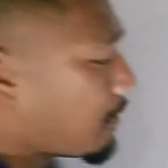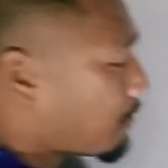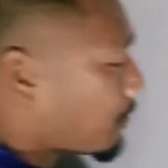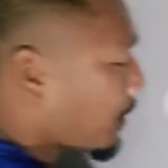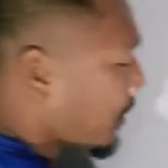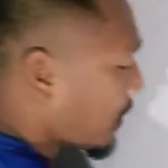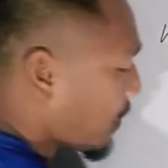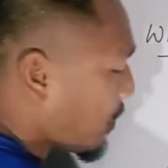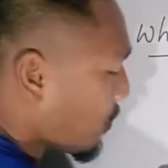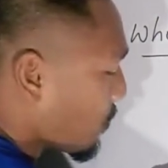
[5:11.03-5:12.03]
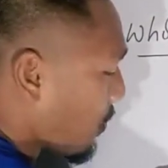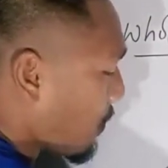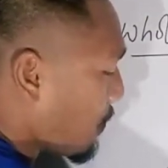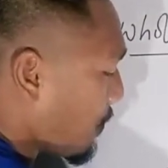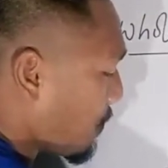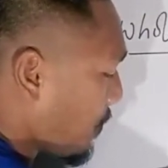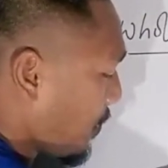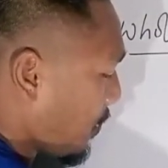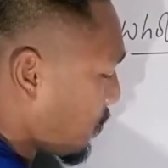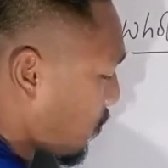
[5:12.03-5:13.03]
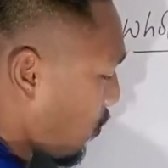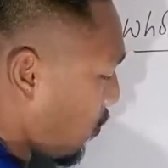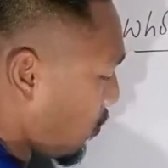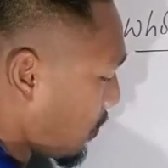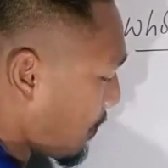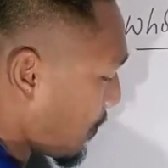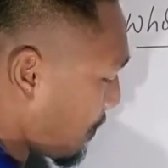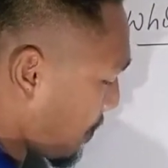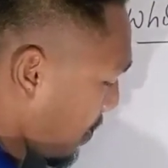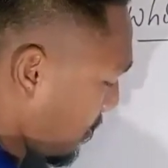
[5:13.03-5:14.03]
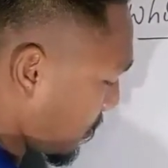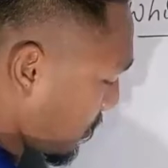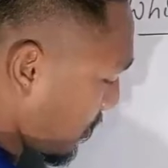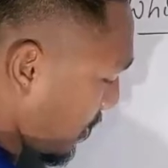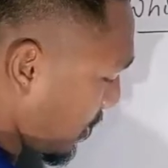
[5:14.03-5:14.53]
15 here is, or 15 is a whole number part.